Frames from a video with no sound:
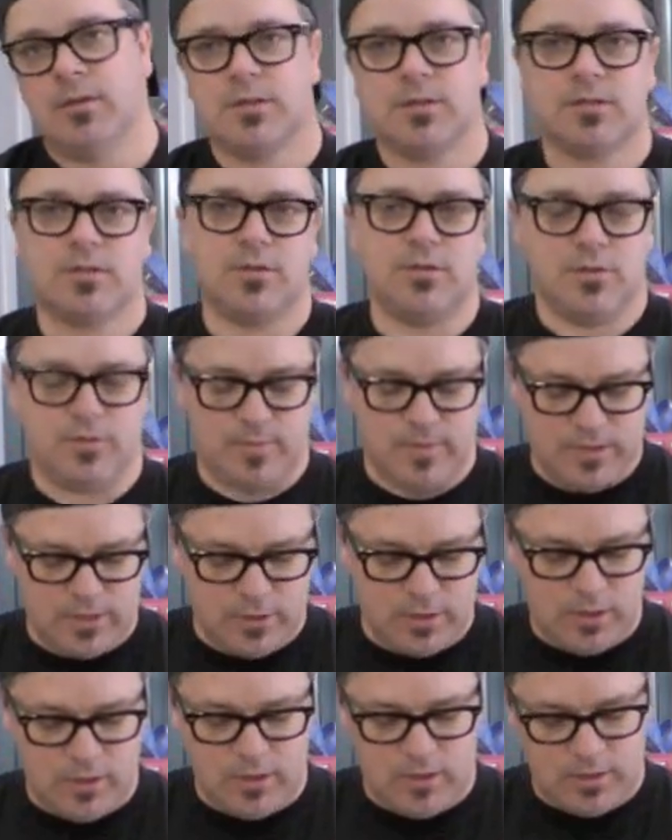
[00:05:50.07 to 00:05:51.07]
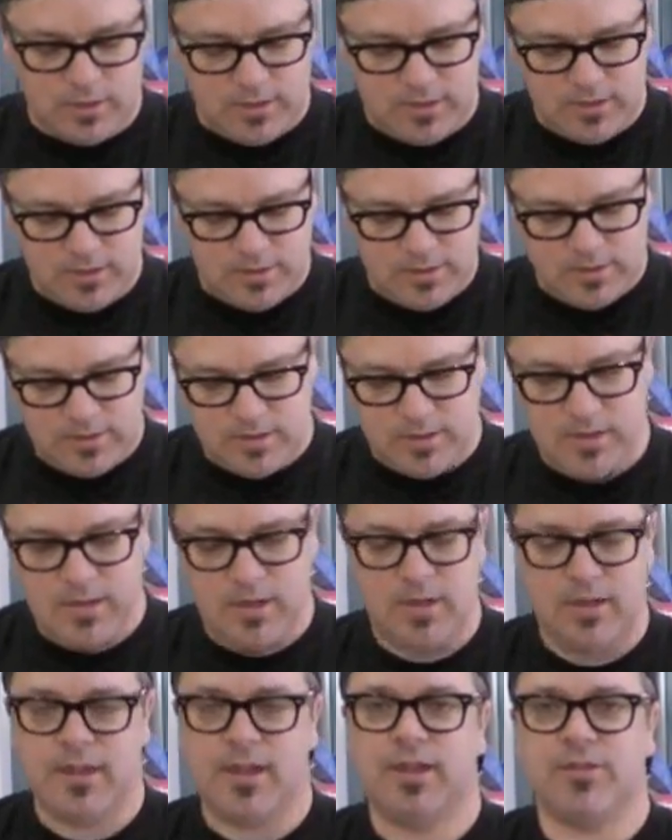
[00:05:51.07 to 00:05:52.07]
Excuse my dog.
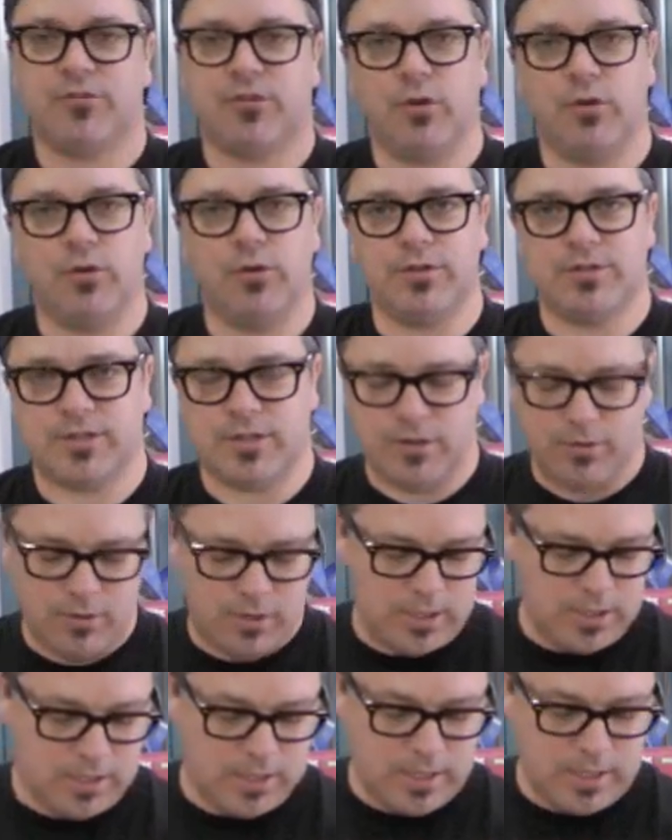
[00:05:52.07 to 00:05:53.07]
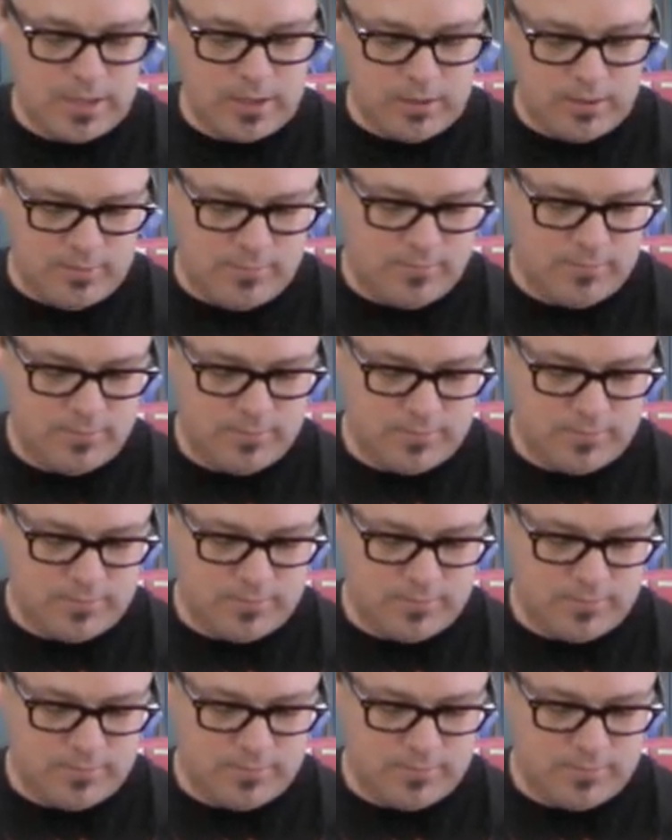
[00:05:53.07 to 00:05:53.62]
That's Otis the Great Dane.